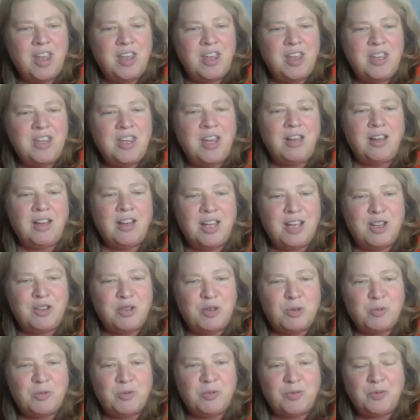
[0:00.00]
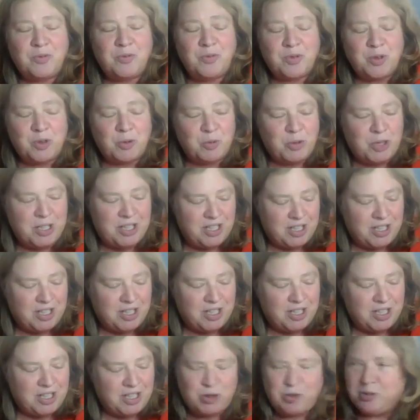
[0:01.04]
Yeah, and the
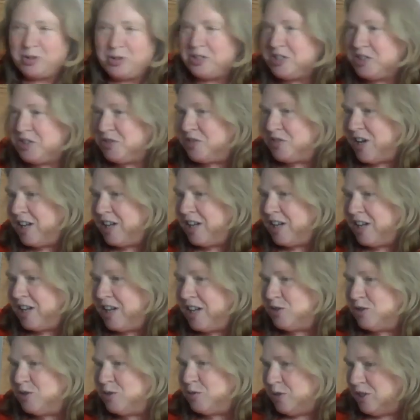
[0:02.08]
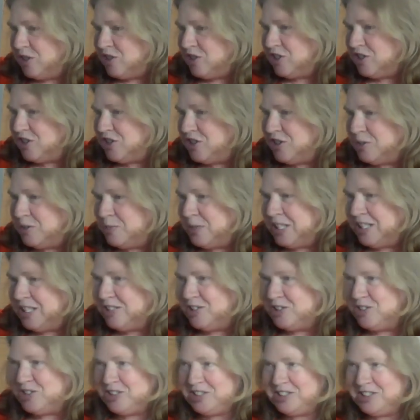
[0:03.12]
readings too is 5 years, which to me
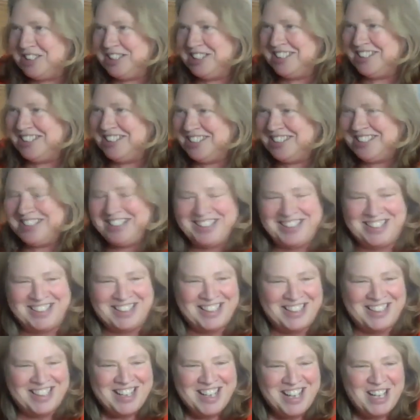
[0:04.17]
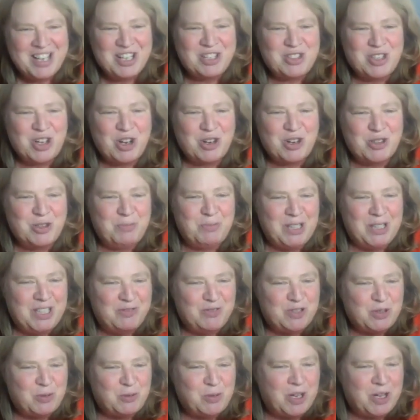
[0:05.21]
is is hard to
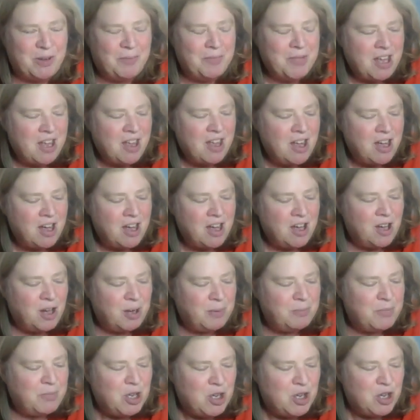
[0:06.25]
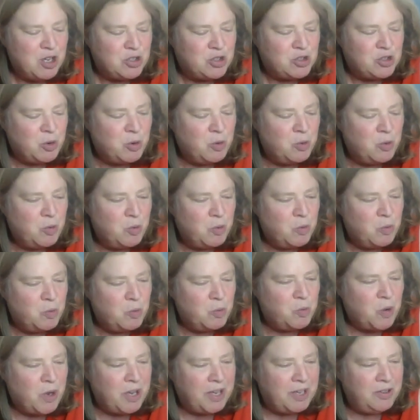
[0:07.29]
believe as well. So
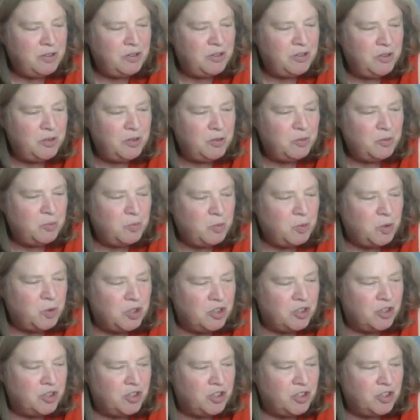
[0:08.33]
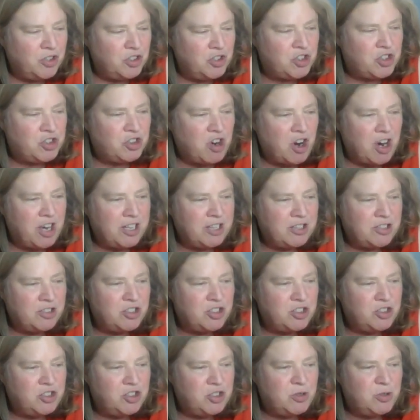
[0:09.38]
when we're trying
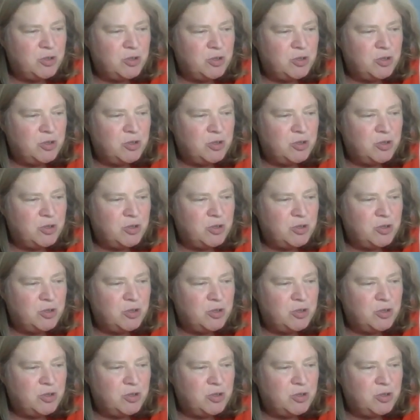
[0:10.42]
to do